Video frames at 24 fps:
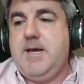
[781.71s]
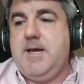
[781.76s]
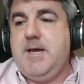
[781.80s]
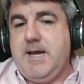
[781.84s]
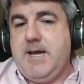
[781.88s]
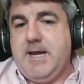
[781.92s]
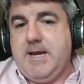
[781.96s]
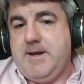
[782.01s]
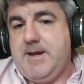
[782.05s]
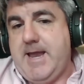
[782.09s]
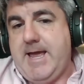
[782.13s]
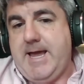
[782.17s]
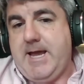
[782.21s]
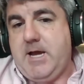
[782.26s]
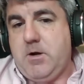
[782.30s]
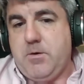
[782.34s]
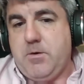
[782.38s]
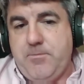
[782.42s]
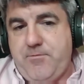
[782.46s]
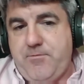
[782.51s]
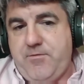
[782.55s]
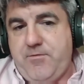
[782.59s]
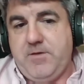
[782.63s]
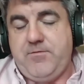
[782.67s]
And
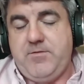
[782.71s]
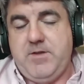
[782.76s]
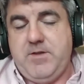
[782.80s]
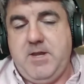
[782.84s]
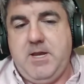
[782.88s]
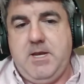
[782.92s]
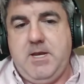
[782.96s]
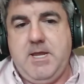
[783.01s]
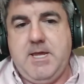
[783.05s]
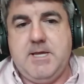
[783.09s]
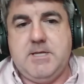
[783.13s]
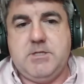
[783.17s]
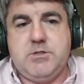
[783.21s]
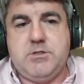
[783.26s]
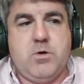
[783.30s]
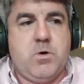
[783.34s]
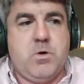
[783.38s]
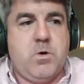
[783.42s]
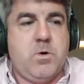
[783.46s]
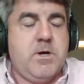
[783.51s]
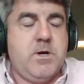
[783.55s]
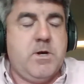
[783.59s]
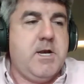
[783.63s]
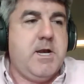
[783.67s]
now, 15 years
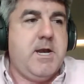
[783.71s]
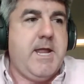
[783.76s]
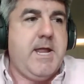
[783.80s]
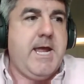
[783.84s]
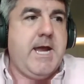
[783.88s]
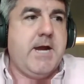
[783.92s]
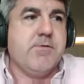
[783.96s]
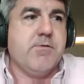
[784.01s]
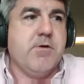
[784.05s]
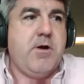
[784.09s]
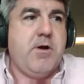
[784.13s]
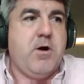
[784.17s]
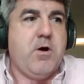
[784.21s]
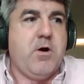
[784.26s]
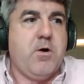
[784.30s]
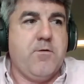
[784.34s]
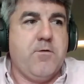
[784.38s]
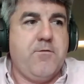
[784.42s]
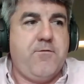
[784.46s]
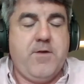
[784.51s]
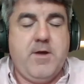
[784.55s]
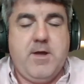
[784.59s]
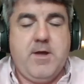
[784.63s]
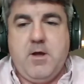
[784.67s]
on, in an era
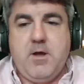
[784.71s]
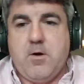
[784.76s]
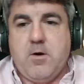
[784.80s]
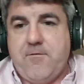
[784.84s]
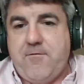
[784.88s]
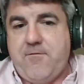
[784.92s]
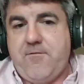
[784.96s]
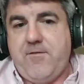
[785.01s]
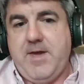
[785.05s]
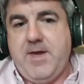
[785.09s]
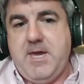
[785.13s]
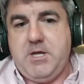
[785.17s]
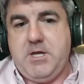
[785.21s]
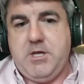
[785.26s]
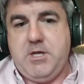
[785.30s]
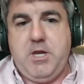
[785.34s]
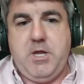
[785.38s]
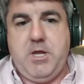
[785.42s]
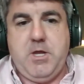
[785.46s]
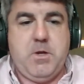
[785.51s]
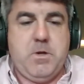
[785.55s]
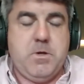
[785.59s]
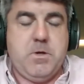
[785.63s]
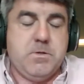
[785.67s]
of fake
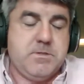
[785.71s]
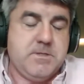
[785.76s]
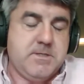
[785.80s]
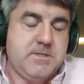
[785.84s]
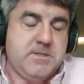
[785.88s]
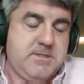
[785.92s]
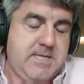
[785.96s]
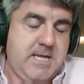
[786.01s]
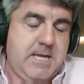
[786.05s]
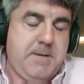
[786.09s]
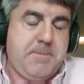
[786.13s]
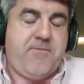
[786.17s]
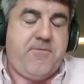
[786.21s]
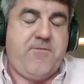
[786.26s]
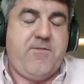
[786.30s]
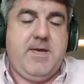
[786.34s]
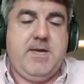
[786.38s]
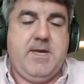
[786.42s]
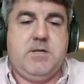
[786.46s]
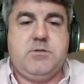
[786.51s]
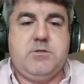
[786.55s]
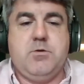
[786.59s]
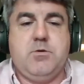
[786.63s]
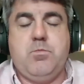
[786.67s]
news and deep
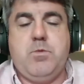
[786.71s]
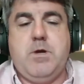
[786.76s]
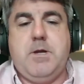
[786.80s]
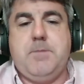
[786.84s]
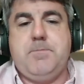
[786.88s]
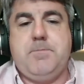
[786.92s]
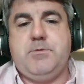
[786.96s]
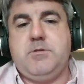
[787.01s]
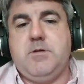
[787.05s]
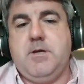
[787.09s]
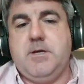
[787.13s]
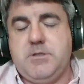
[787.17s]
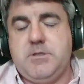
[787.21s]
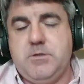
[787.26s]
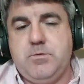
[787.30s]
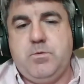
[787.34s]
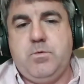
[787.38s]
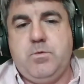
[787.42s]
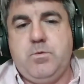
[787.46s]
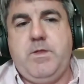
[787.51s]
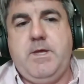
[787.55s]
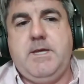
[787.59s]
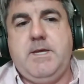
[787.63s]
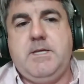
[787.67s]
fakes on websites and
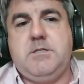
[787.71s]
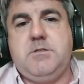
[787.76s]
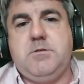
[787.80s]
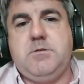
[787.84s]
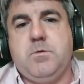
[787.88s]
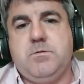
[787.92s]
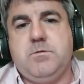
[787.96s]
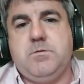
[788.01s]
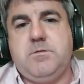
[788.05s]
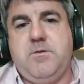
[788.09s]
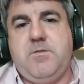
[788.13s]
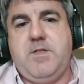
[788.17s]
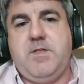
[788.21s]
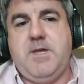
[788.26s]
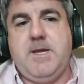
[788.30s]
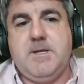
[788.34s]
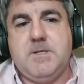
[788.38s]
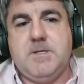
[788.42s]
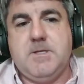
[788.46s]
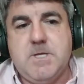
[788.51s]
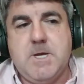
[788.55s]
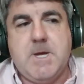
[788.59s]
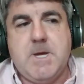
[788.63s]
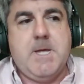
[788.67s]
all these sorts of
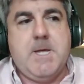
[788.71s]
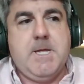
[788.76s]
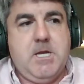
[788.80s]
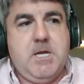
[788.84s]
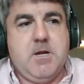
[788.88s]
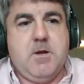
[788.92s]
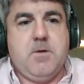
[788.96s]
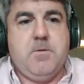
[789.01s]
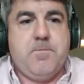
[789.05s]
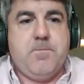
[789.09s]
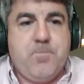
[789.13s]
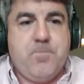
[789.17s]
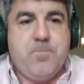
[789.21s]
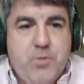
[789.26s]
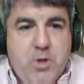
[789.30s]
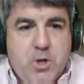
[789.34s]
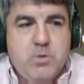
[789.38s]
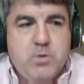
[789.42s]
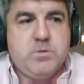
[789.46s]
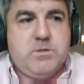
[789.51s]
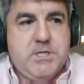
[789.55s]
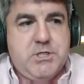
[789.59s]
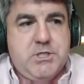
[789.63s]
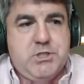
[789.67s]
things, you know,
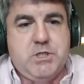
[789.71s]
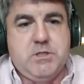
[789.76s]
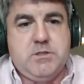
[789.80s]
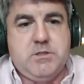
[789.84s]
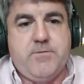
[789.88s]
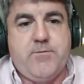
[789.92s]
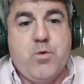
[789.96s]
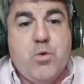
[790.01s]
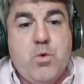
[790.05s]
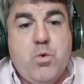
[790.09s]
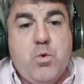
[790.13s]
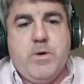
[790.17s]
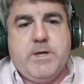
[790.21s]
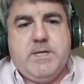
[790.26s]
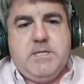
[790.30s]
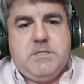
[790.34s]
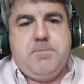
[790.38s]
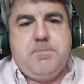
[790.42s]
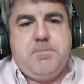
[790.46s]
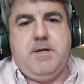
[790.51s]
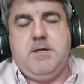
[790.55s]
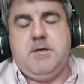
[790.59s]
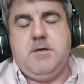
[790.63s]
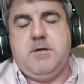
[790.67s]
those issues have always
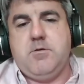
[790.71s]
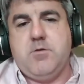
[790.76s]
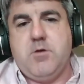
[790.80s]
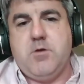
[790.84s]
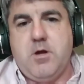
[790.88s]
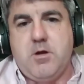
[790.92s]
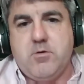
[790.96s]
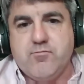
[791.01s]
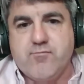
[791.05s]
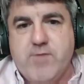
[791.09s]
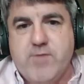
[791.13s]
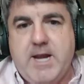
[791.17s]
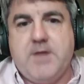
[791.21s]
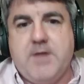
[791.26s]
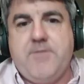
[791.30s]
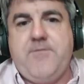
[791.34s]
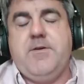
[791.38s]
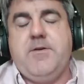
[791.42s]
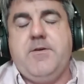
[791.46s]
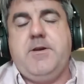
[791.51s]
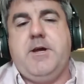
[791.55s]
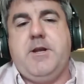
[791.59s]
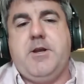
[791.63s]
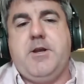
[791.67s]
been
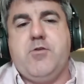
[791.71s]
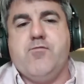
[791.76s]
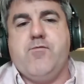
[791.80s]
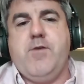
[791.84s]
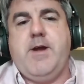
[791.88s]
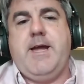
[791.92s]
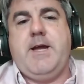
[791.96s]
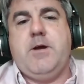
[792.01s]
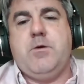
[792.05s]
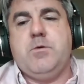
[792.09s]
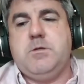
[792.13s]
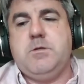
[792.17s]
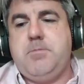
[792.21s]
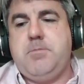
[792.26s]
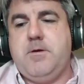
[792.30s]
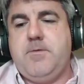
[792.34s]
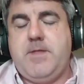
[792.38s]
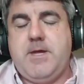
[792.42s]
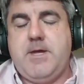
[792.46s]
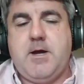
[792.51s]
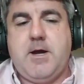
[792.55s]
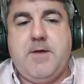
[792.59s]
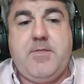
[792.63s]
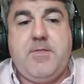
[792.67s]
relevant and around, but
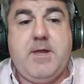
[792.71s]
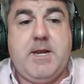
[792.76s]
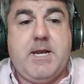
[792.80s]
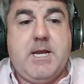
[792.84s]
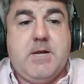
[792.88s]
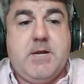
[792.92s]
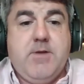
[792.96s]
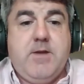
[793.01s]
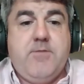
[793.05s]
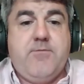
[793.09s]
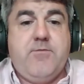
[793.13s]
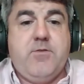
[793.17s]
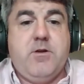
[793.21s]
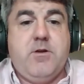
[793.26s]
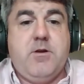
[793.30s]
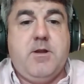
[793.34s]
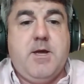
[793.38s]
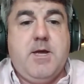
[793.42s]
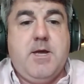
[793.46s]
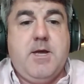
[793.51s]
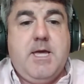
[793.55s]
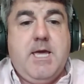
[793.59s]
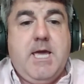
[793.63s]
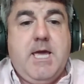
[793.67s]
I think they're even
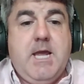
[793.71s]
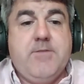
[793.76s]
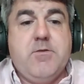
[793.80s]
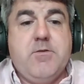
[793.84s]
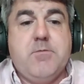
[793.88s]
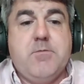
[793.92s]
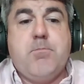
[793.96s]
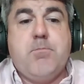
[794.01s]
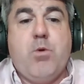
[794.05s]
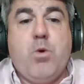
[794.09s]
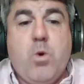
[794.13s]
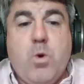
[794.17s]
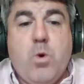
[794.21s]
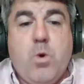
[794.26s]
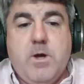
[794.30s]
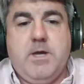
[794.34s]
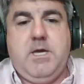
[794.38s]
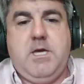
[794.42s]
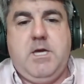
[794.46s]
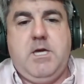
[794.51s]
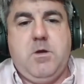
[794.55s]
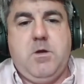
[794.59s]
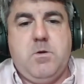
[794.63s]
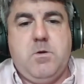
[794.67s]
more
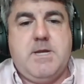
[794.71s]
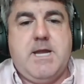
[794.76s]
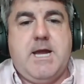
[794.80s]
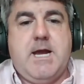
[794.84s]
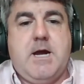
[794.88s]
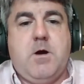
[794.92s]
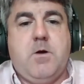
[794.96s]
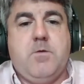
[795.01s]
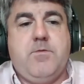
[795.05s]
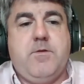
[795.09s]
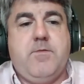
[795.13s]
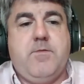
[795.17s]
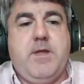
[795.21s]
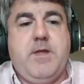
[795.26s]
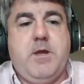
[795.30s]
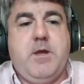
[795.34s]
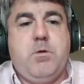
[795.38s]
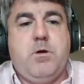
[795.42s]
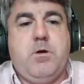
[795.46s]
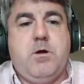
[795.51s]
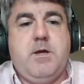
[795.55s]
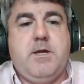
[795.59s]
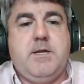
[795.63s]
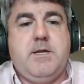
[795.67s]
acute now than they
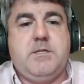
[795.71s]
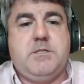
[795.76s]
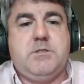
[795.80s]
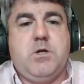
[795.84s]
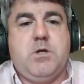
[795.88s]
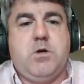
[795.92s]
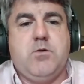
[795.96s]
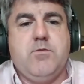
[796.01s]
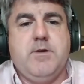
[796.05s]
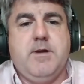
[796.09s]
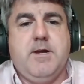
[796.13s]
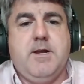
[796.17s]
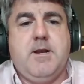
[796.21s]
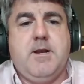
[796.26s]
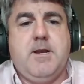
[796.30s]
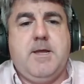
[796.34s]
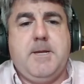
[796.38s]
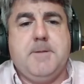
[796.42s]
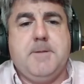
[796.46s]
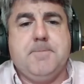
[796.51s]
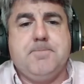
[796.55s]
were historically.